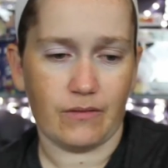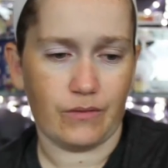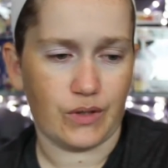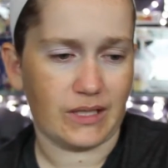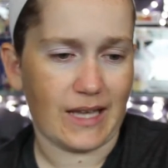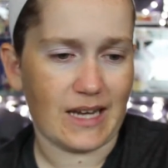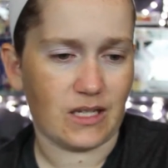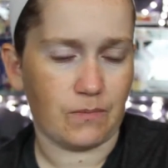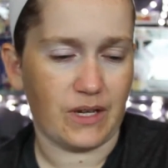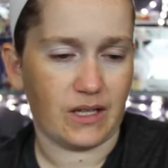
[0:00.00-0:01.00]
I was
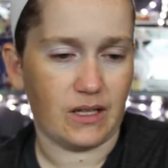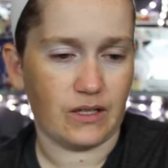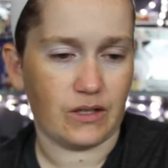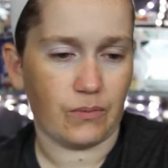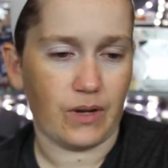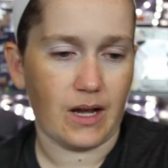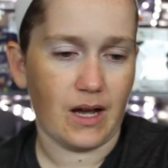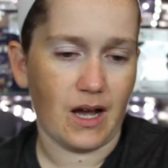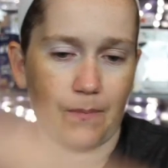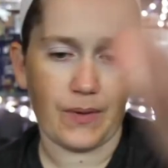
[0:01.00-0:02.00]
glad to pick these three
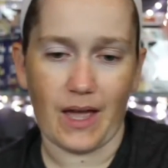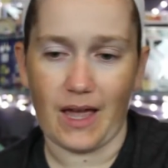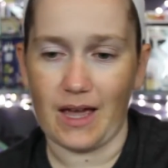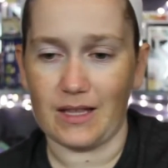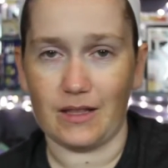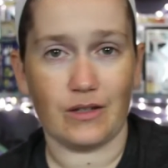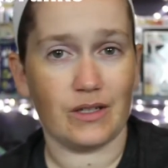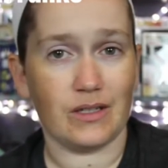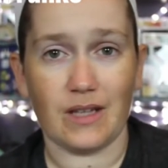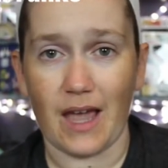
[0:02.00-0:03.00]
up, and they're
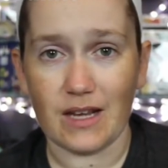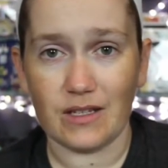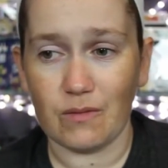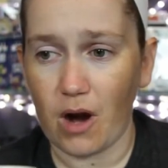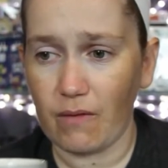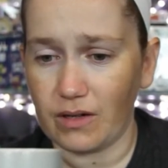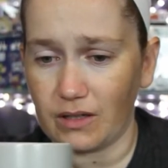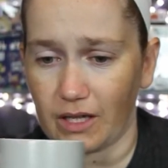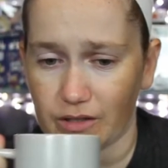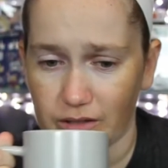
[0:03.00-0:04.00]
just to add to the Marvel
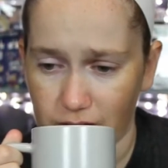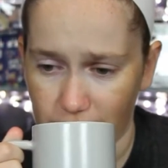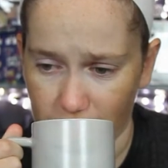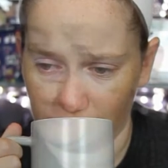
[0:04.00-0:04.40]
collection.